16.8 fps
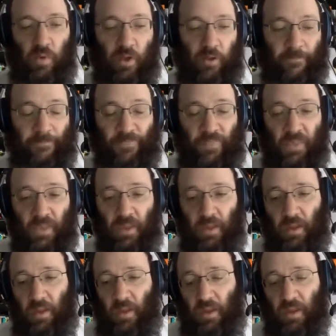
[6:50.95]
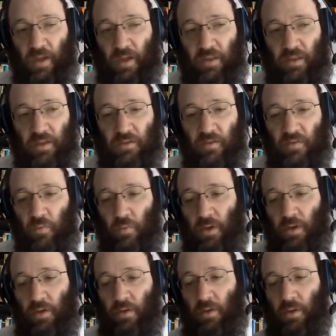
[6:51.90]
well. I think there's
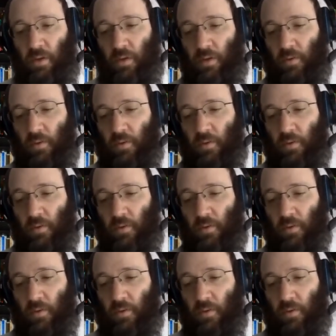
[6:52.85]
one